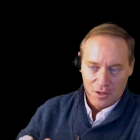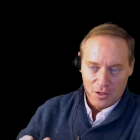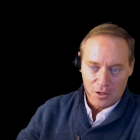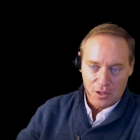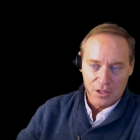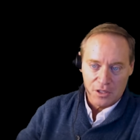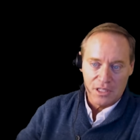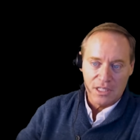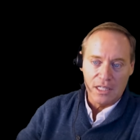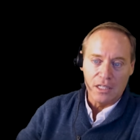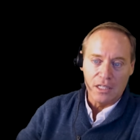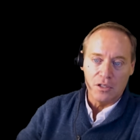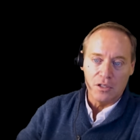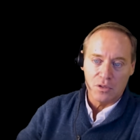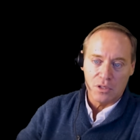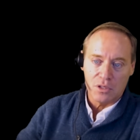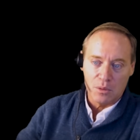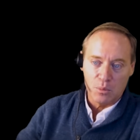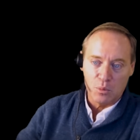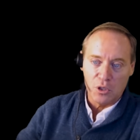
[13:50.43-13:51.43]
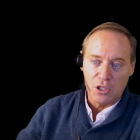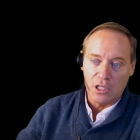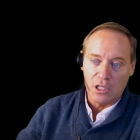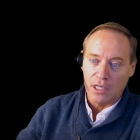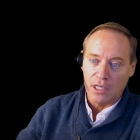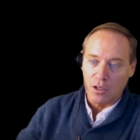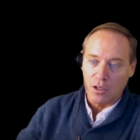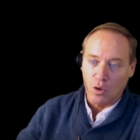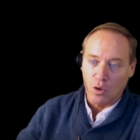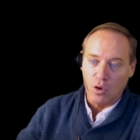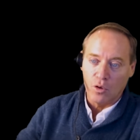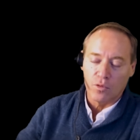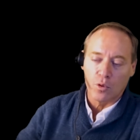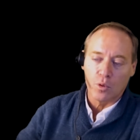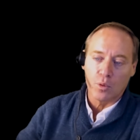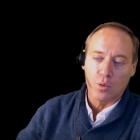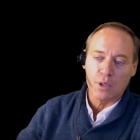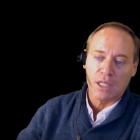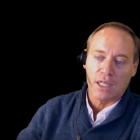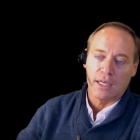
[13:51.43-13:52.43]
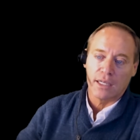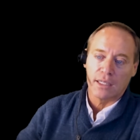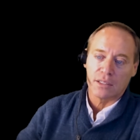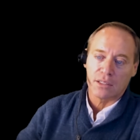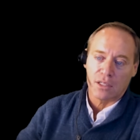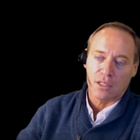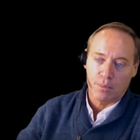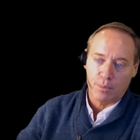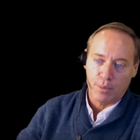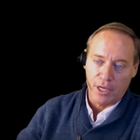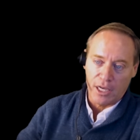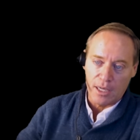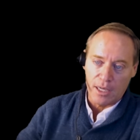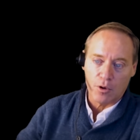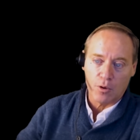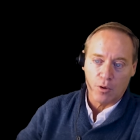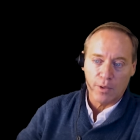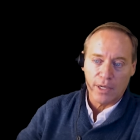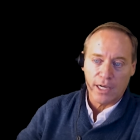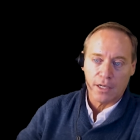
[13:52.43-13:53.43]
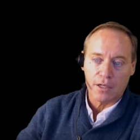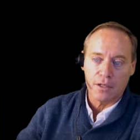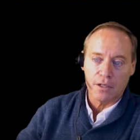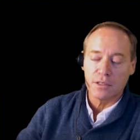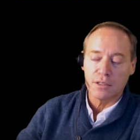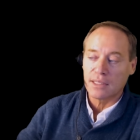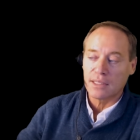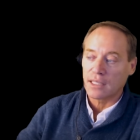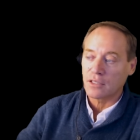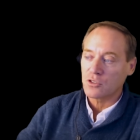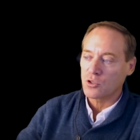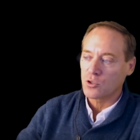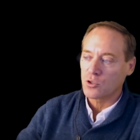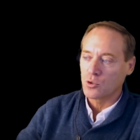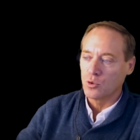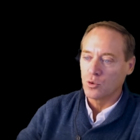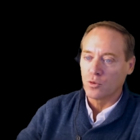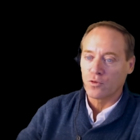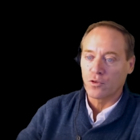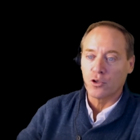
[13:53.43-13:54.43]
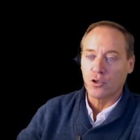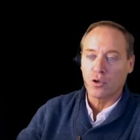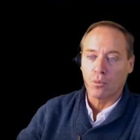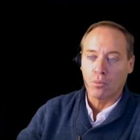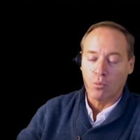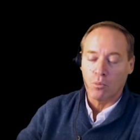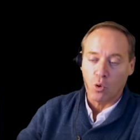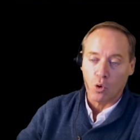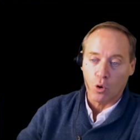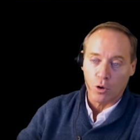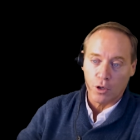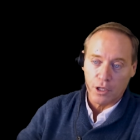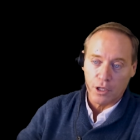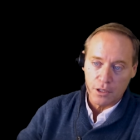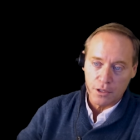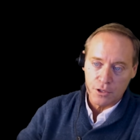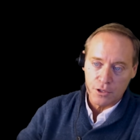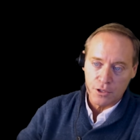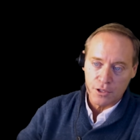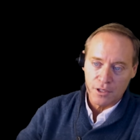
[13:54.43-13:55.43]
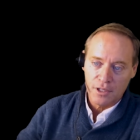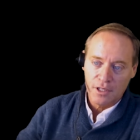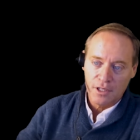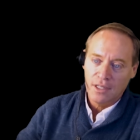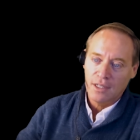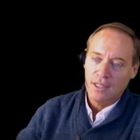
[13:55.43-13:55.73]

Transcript: There continues to be an over reliance on paper records. That's true for your mortgage.